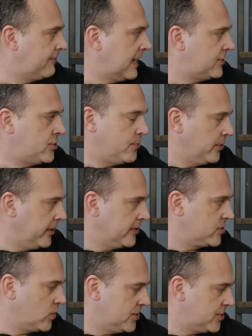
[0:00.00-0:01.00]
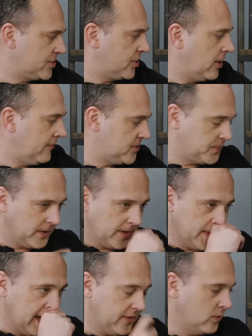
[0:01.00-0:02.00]
I've got two printers. One's just an office
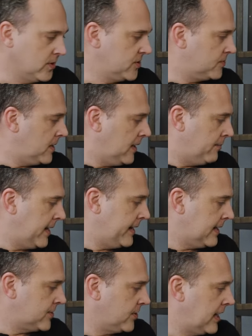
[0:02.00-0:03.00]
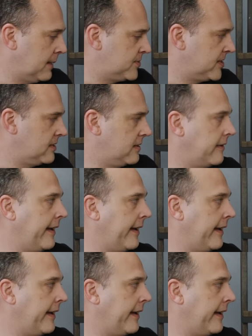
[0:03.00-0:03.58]
printer. The other one's my nicer Epson.